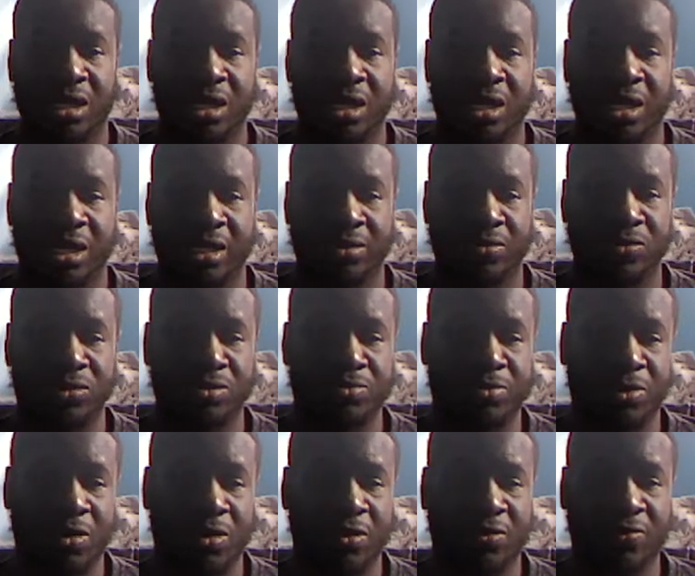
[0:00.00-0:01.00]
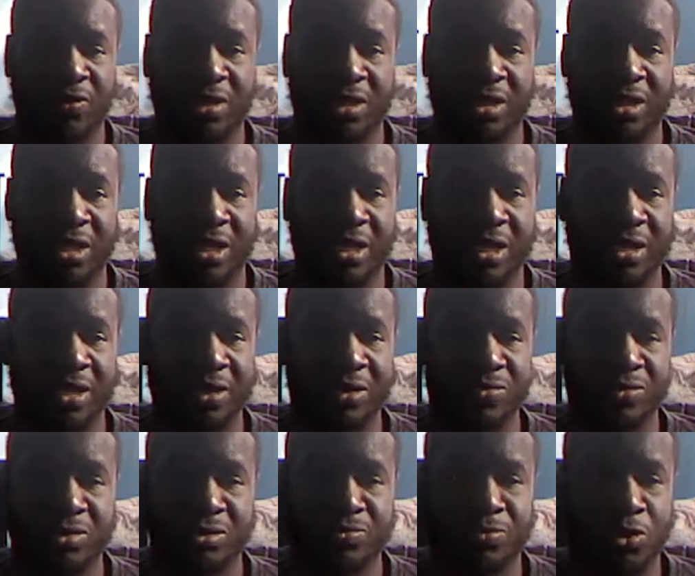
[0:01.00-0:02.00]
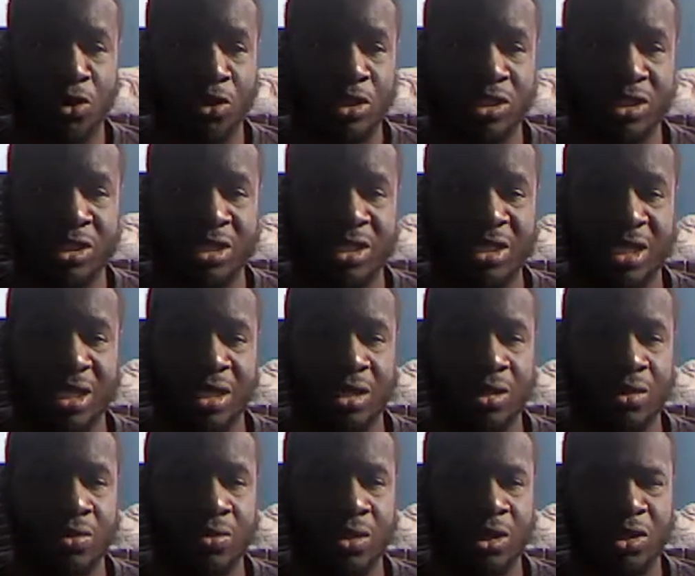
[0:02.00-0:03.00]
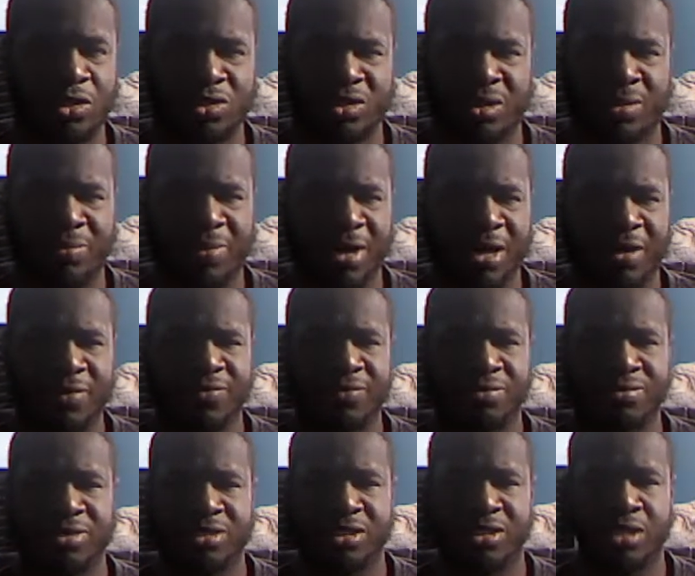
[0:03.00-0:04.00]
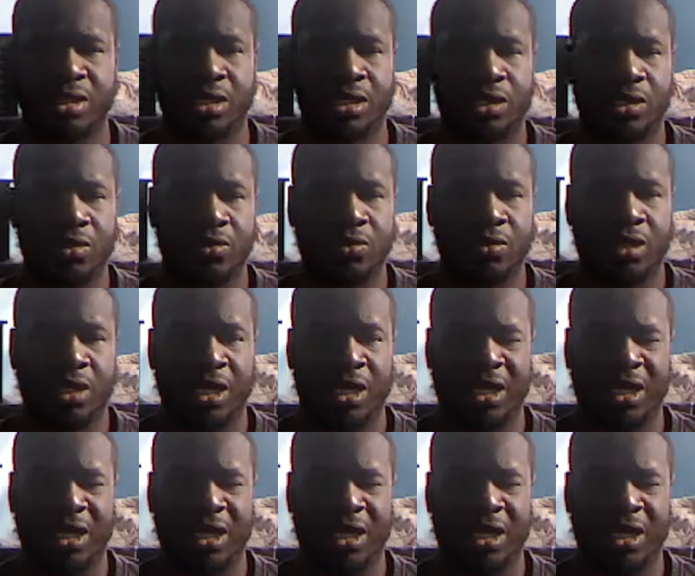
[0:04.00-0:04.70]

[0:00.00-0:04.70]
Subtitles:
and was birthed and was born just like you. He goes to the bathroom just like you.